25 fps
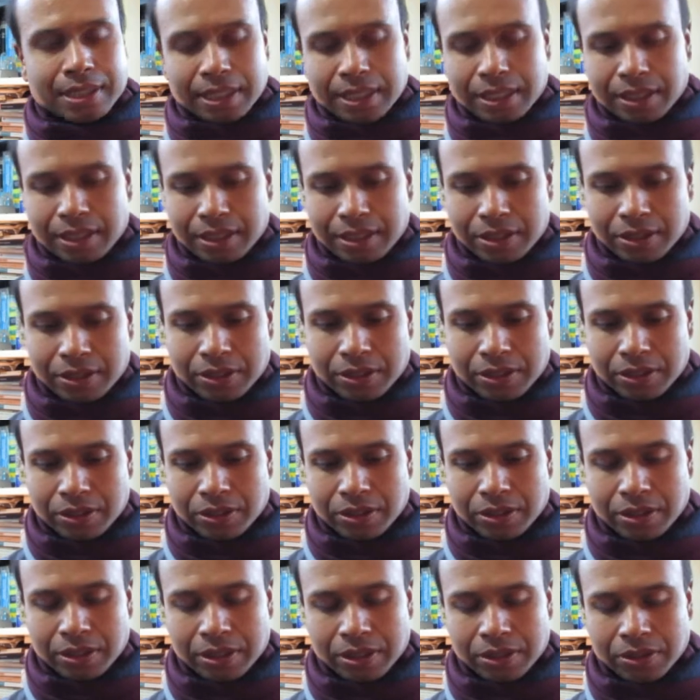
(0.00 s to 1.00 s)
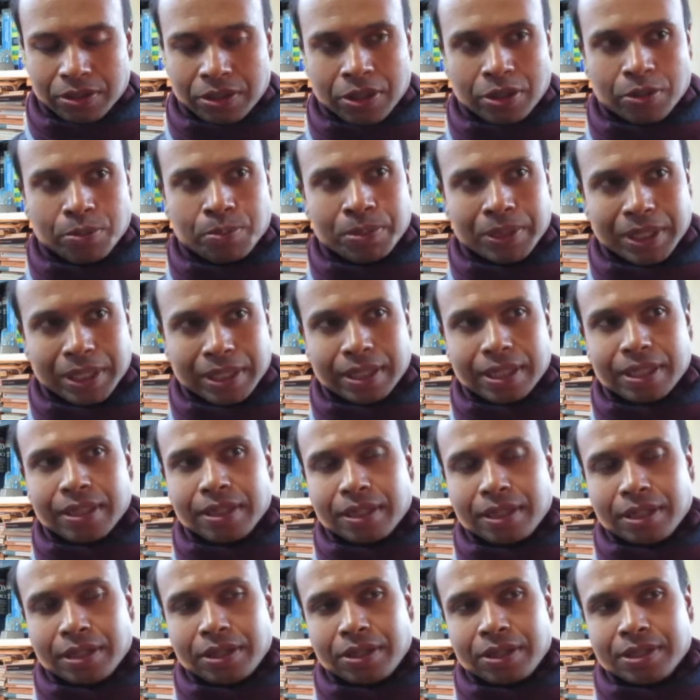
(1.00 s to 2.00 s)
say, you know, you're hoping
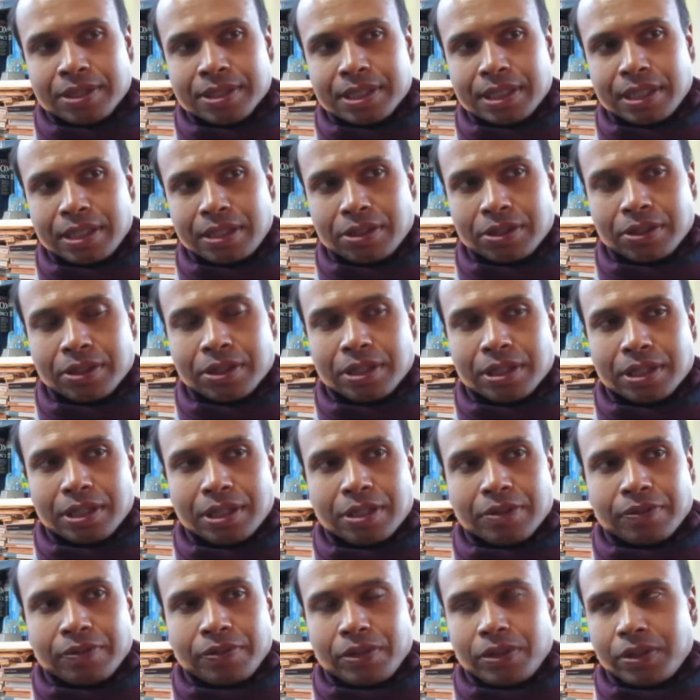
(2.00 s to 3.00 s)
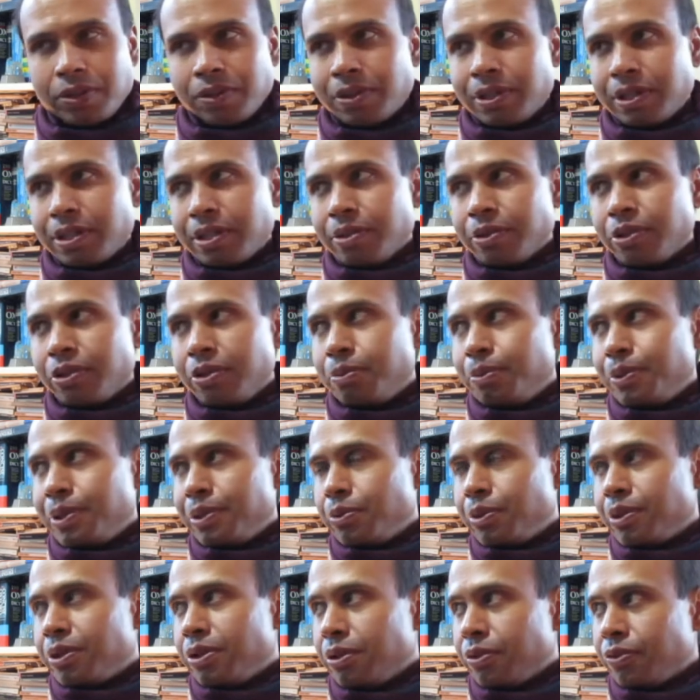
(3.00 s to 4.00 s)
that they're going to say, look, I love you and I'm going to
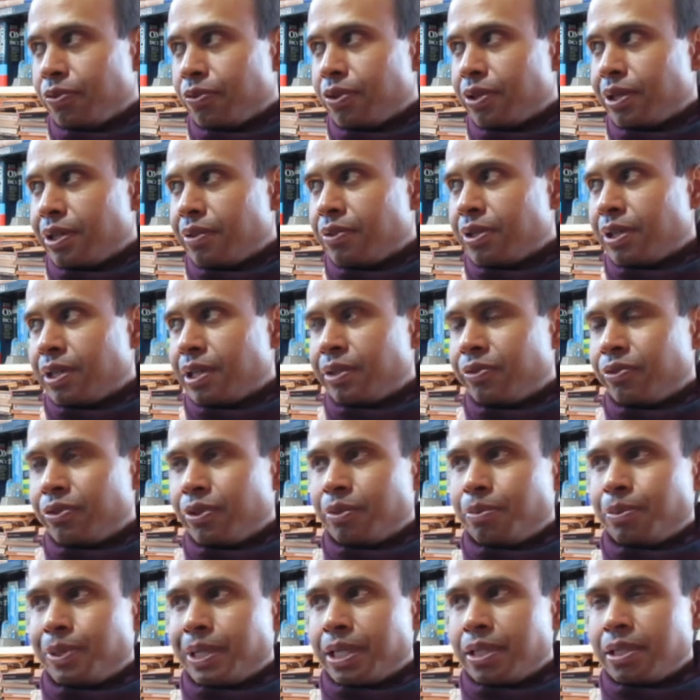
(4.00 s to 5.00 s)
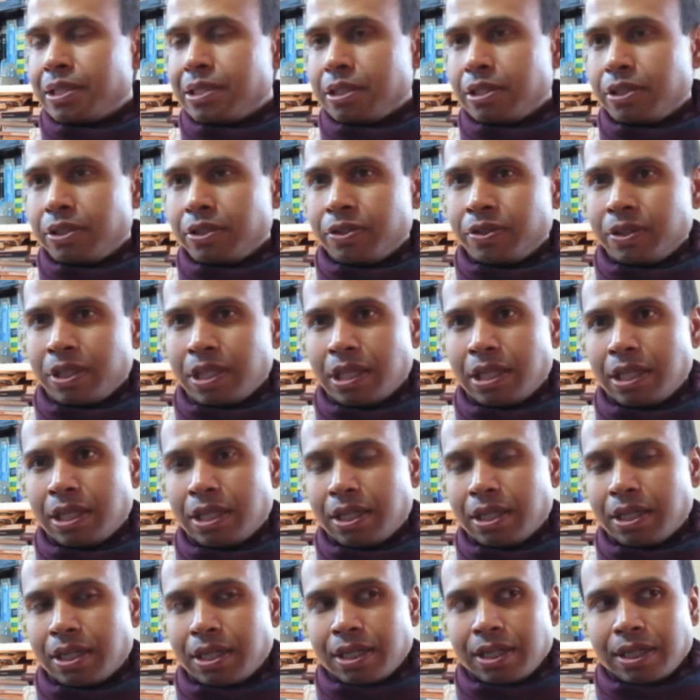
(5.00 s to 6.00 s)
be with you forever, I'll never abandon you,
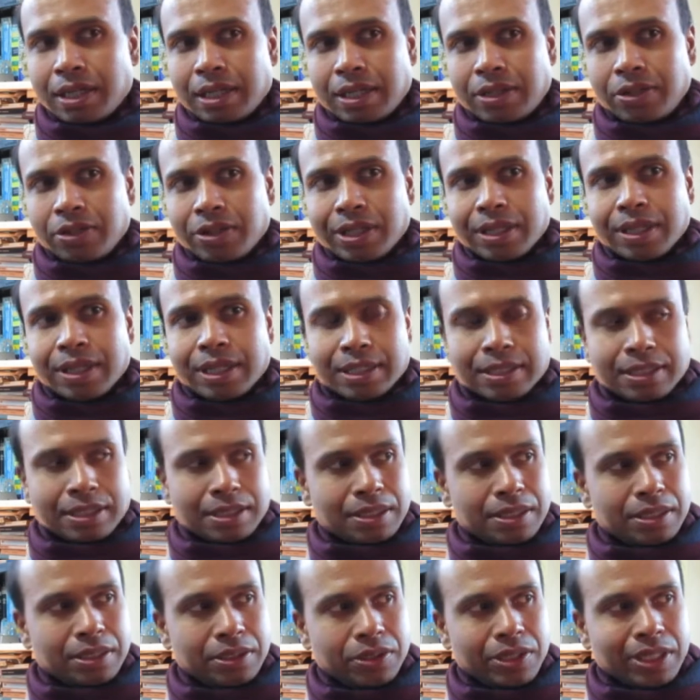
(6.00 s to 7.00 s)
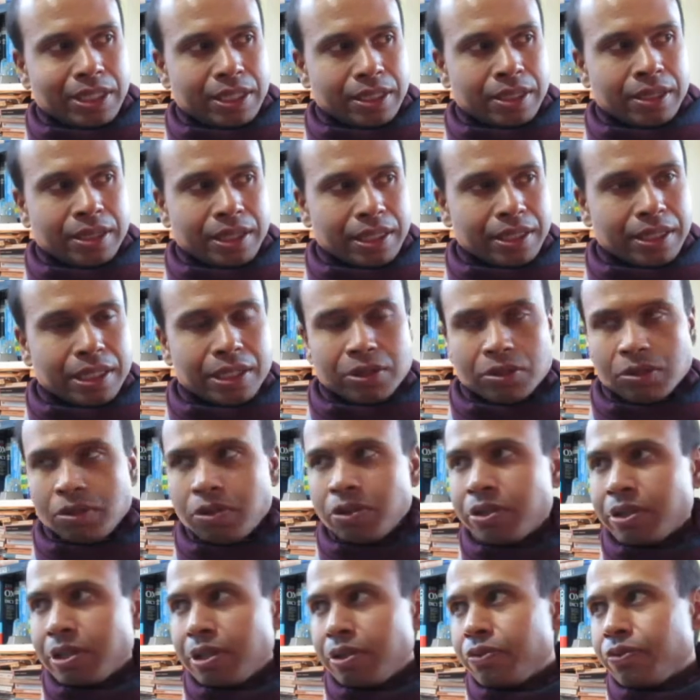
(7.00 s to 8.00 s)
and you get that, you get the thing that
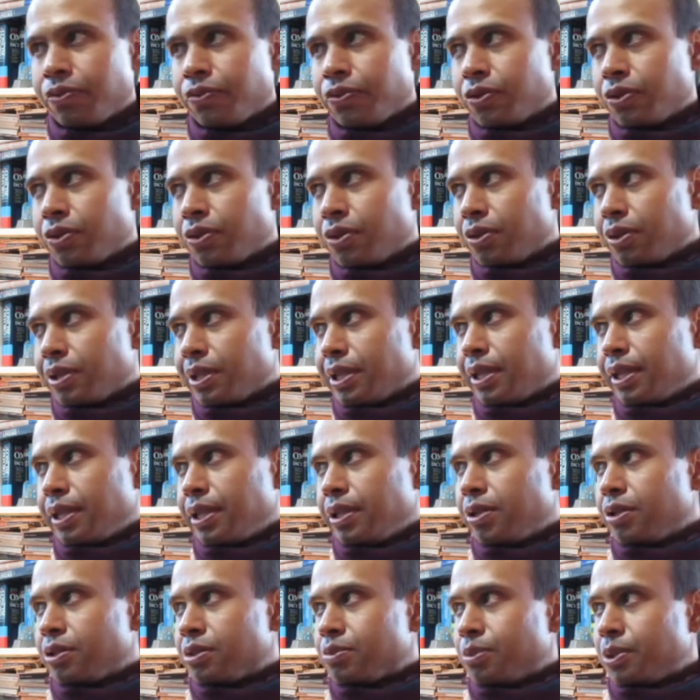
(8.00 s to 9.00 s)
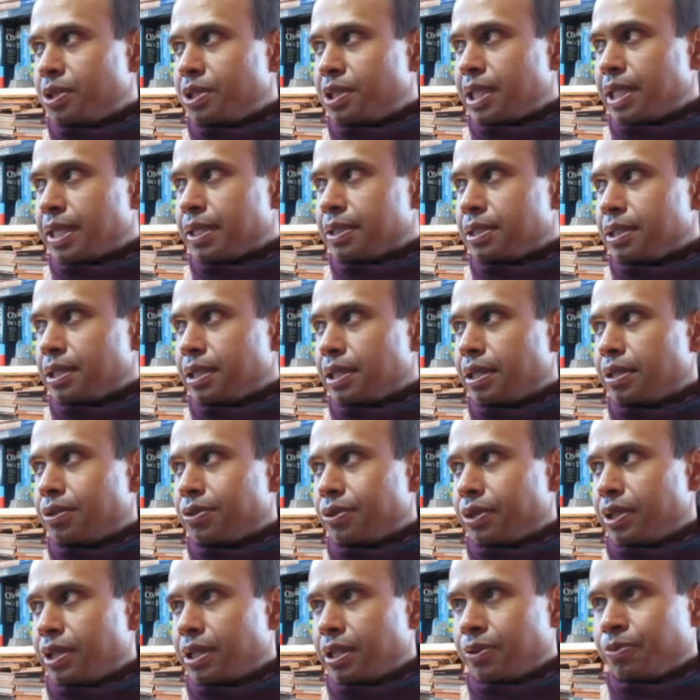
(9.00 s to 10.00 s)
you're looking for, that the ego's projecting
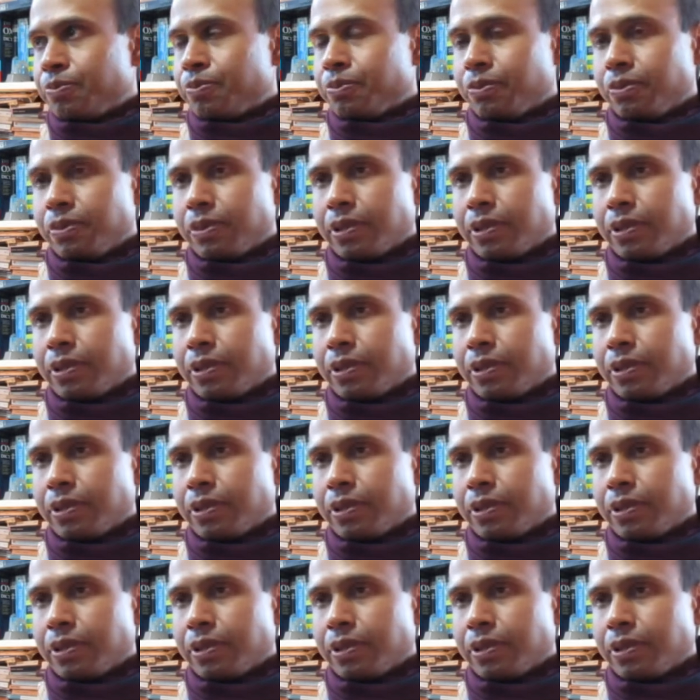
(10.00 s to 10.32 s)
out there,